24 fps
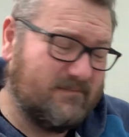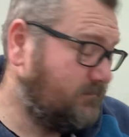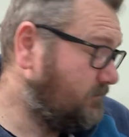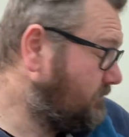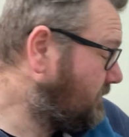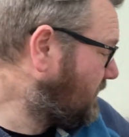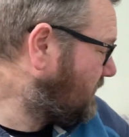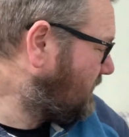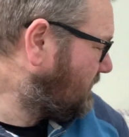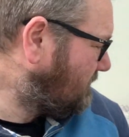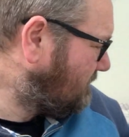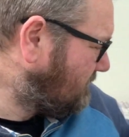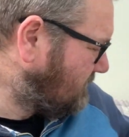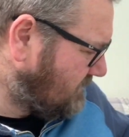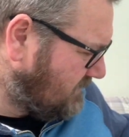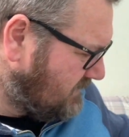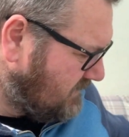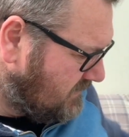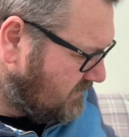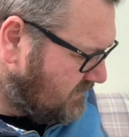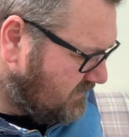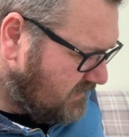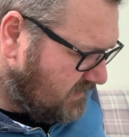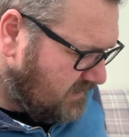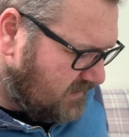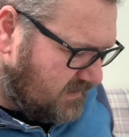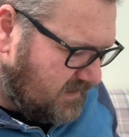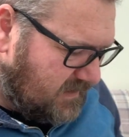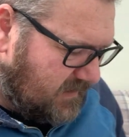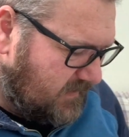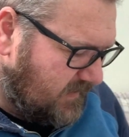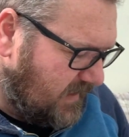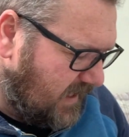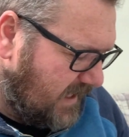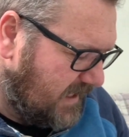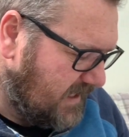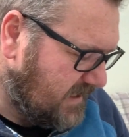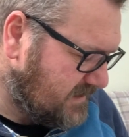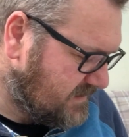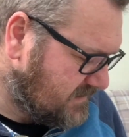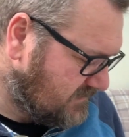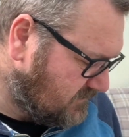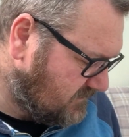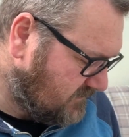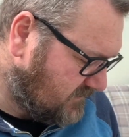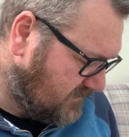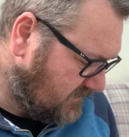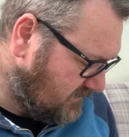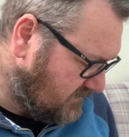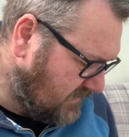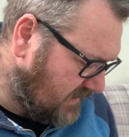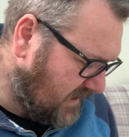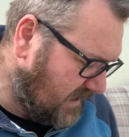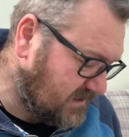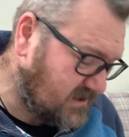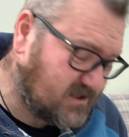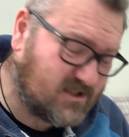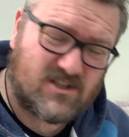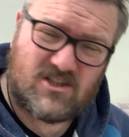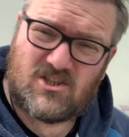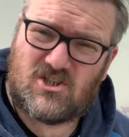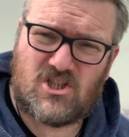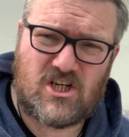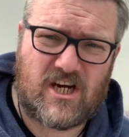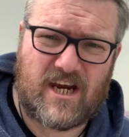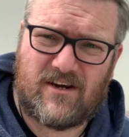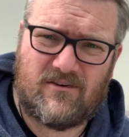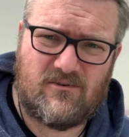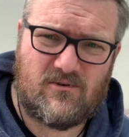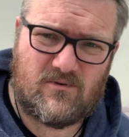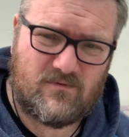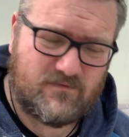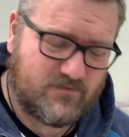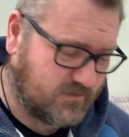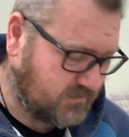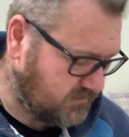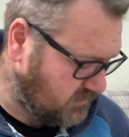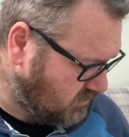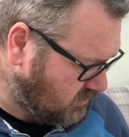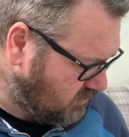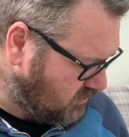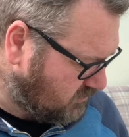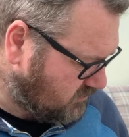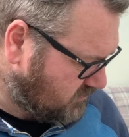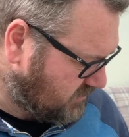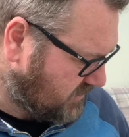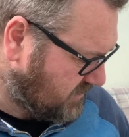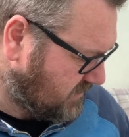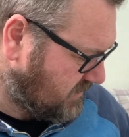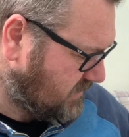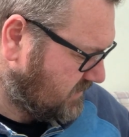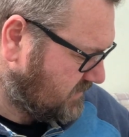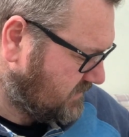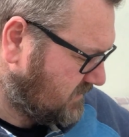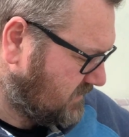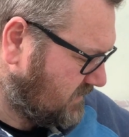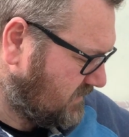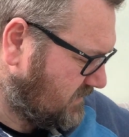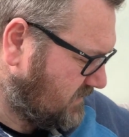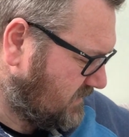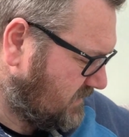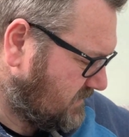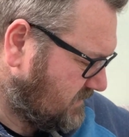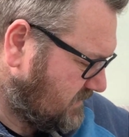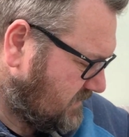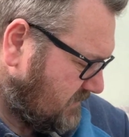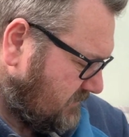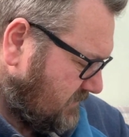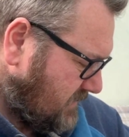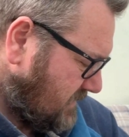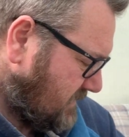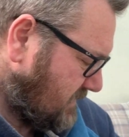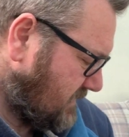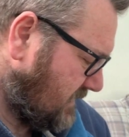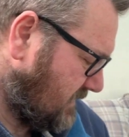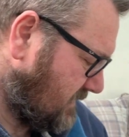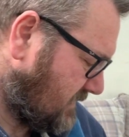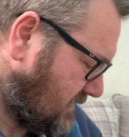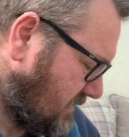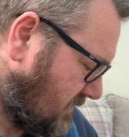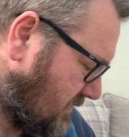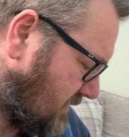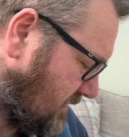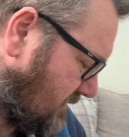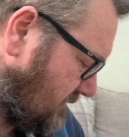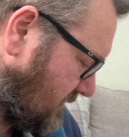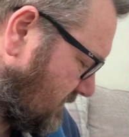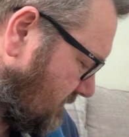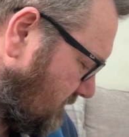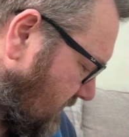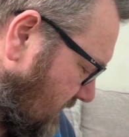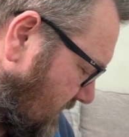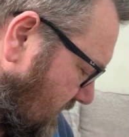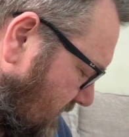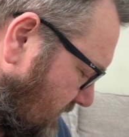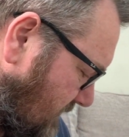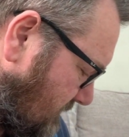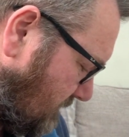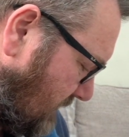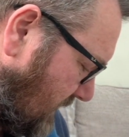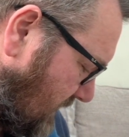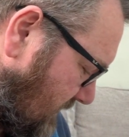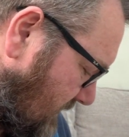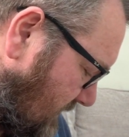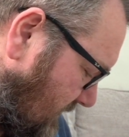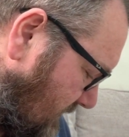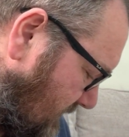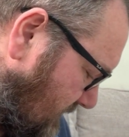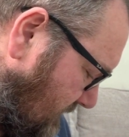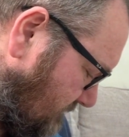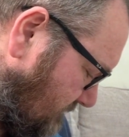But that's general for all shirts like this, so it's kind of to be expected.